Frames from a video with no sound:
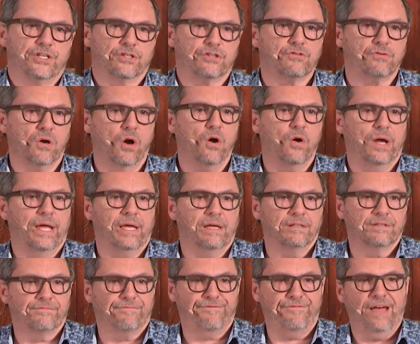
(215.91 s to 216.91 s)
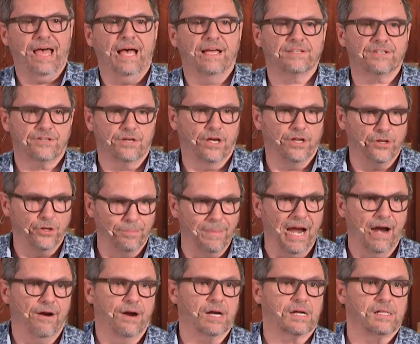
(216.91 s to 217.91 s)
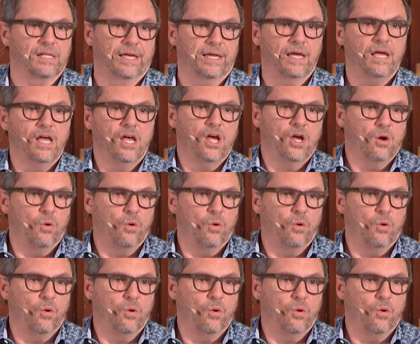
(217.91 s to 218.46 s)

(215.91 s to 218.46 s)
is growing fast numerically,